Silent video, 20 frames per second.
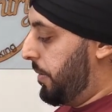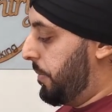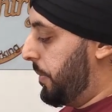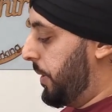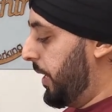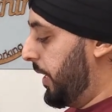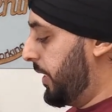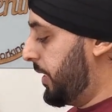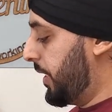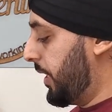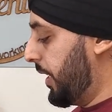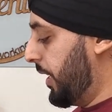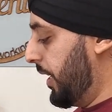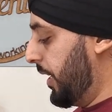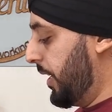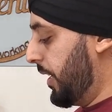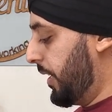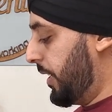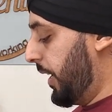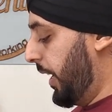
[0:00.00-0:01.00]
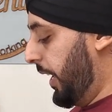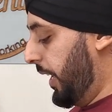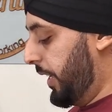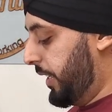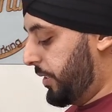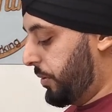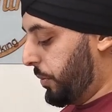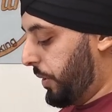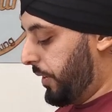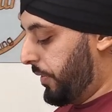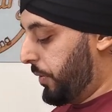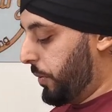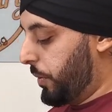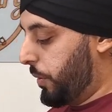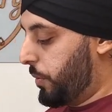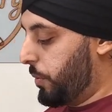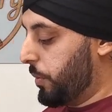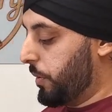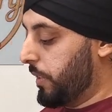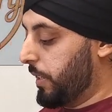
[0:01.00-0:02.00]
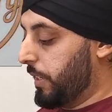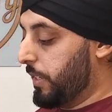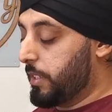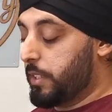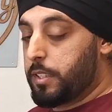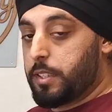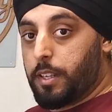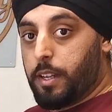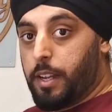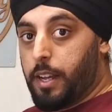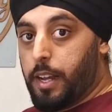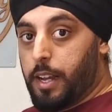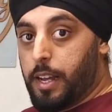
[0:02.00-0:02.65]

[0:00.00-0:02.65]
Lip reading: mitre gauge, whatever you want to call this.